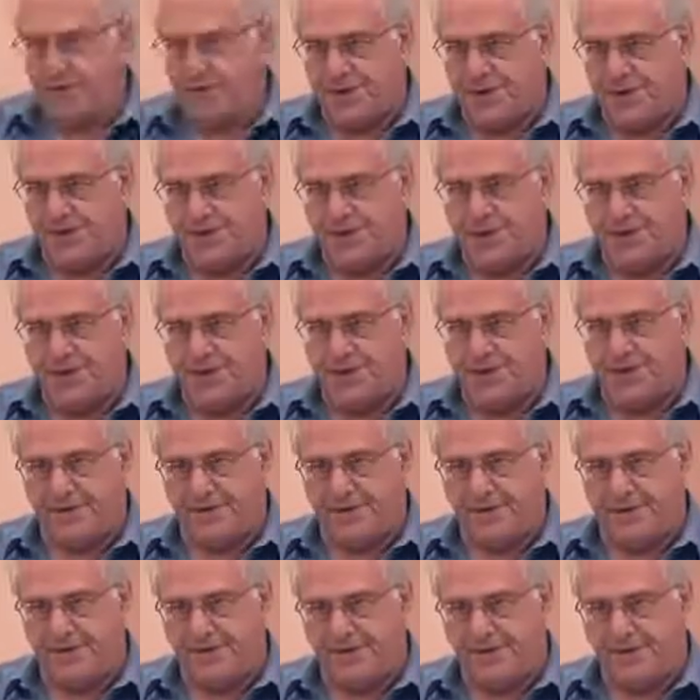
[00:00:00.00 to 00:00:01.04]
respective
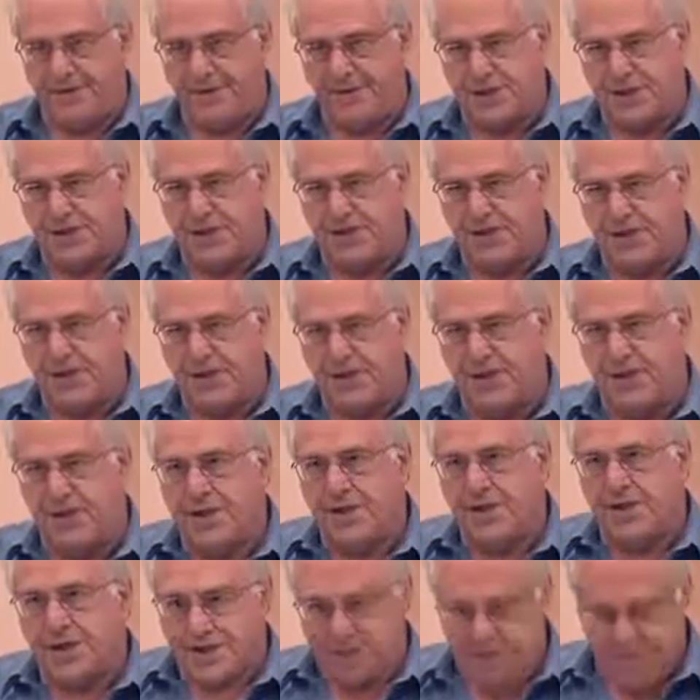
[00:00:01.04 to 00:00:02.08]
associates
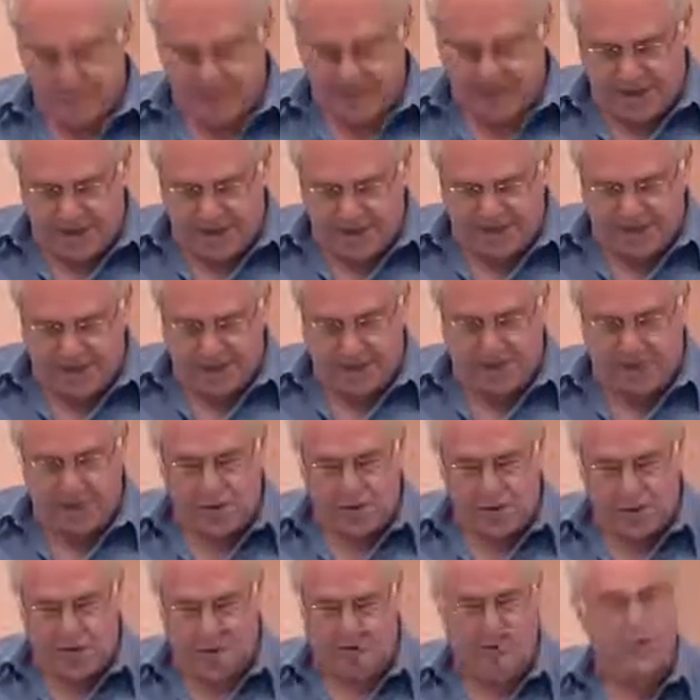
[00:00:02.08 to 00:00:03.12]
to make the deal
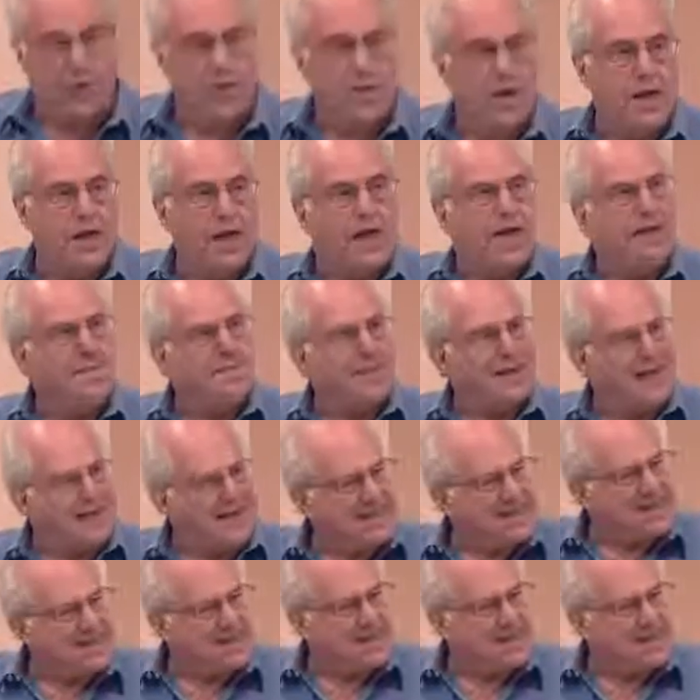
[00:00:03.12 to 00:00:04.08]
go through. Please